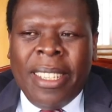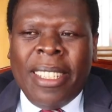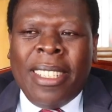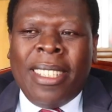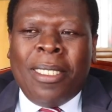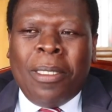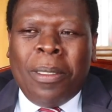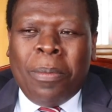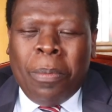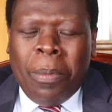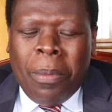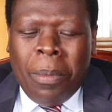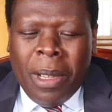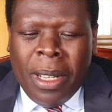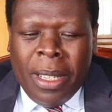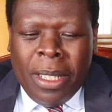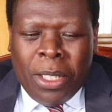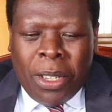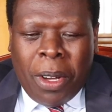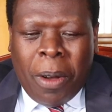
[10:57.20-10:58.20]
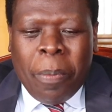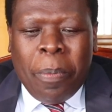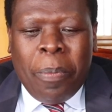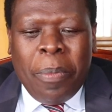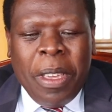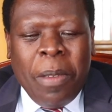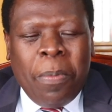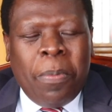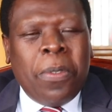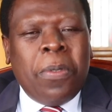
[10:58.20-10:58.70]
these
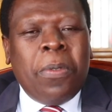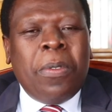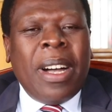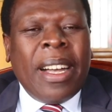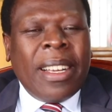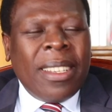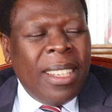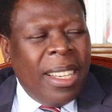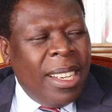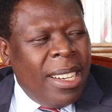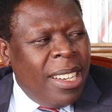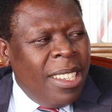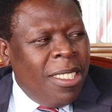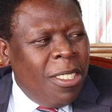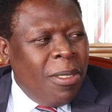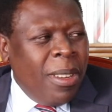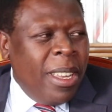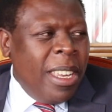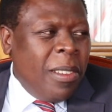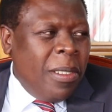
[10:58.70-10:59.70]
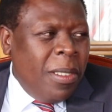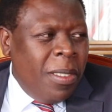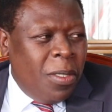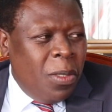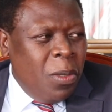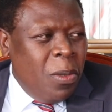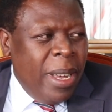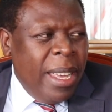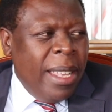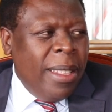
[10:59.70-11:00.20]
top people worked hard to get
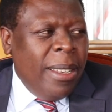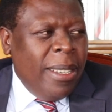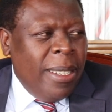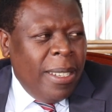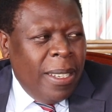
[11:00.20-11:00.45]
to where they